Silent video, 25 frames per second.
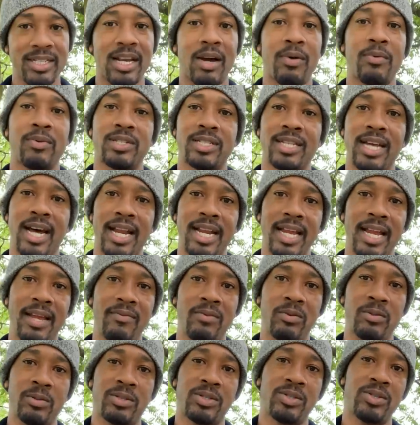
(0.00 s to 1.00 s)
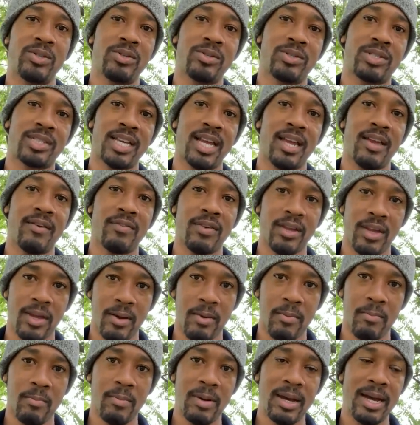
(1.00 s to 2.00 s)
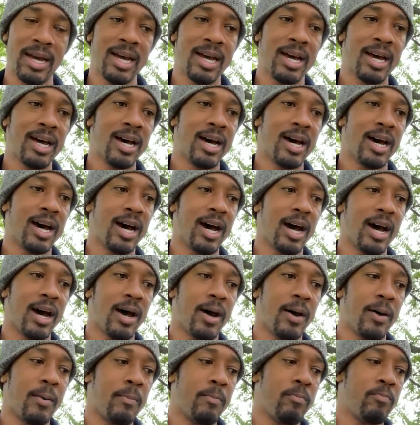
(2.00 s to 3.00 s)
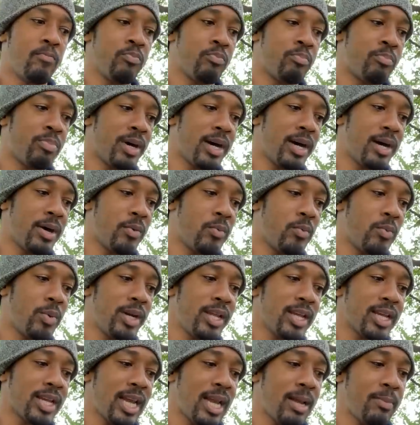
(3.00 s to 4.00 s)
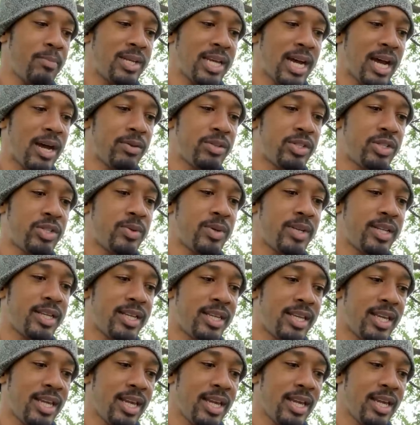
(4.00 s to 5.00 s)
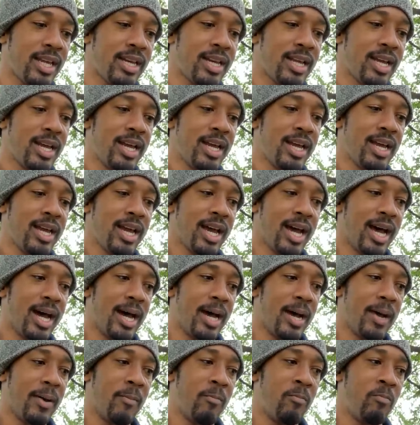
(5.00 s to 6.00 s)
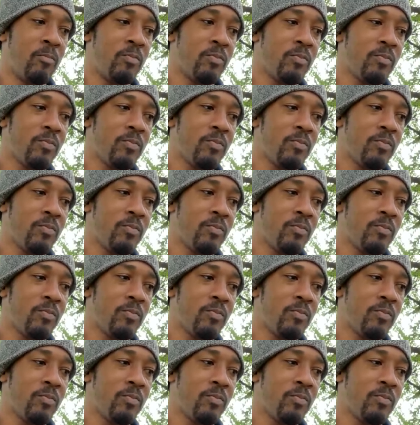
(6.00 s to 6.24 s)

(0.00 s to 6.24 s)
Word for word: I was not able to save him. Um, but when it came down to it again, um,